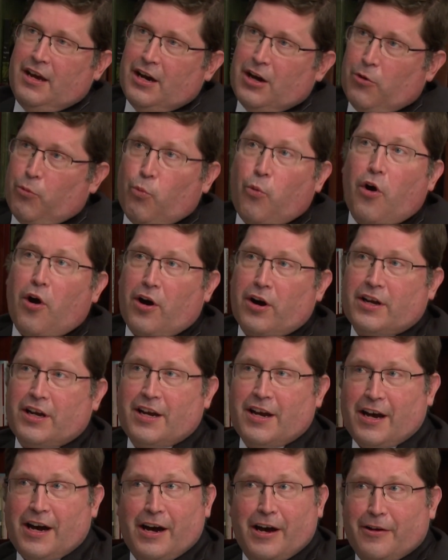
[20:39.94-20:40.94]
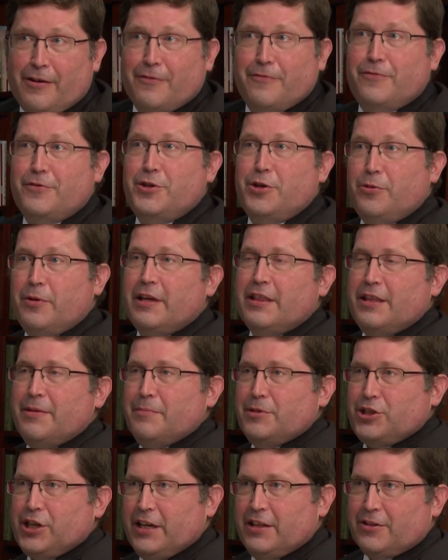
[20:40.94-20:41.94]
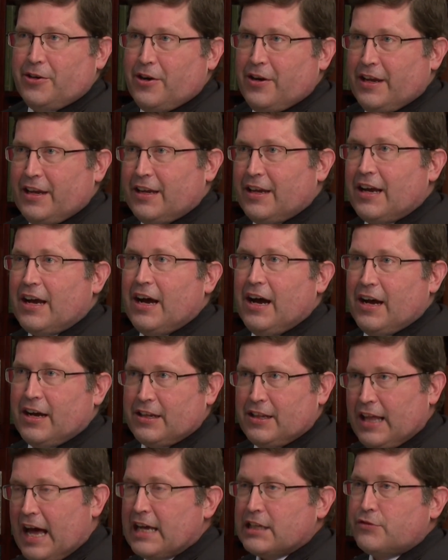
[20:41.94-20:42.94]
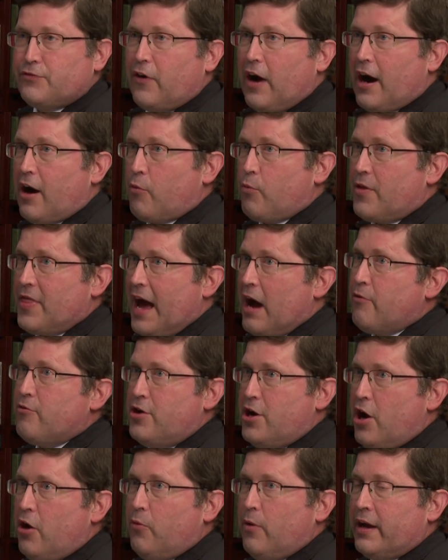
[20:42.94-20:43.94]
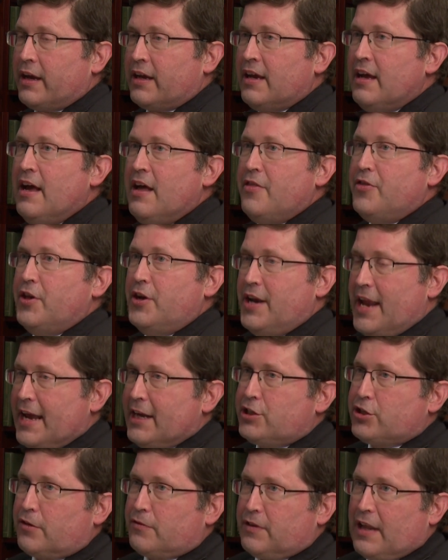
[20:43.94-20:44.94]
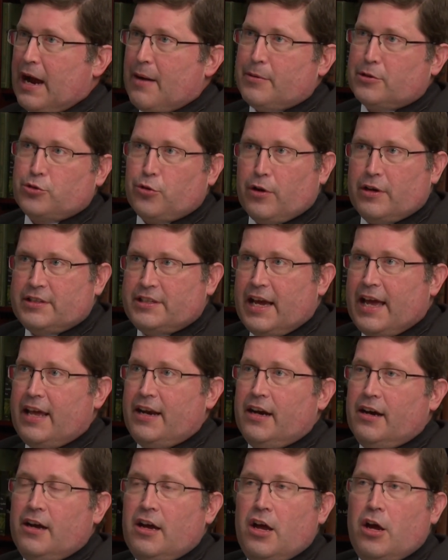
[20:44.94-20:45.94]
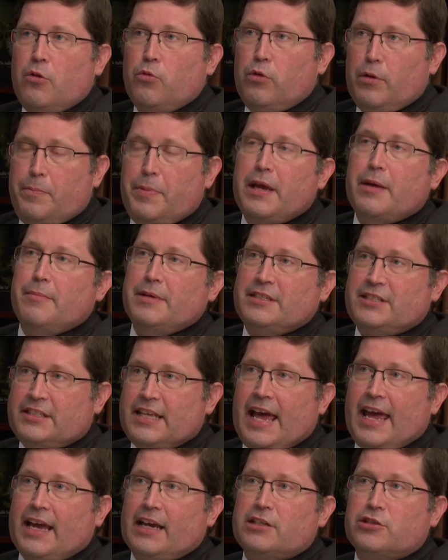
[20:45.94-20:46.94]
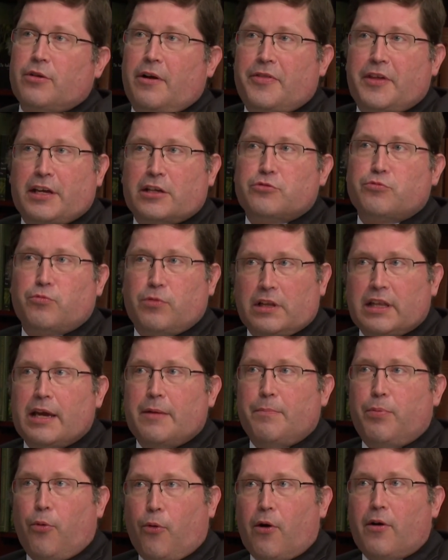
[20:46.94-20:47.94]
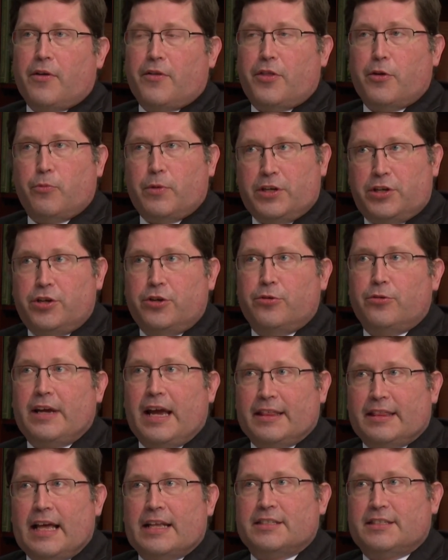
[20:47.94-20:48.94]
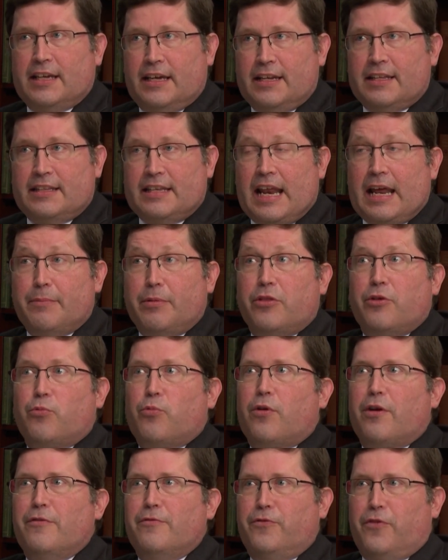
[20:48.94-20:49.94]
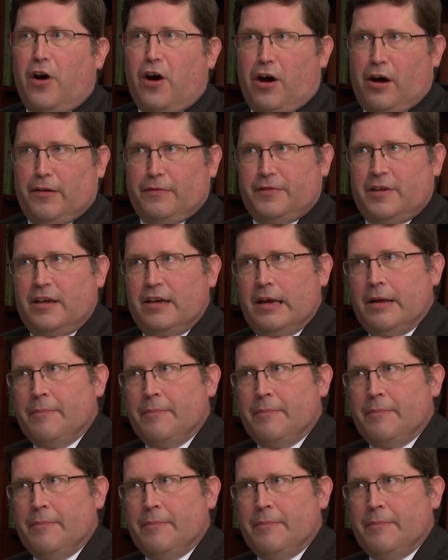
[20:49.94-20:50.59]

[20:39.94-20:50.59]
work of doing the machine learning classifier without knowing the nature of laboratory data would be a mistake. So I think it's really important that we do get that seat at the table, that we're involved.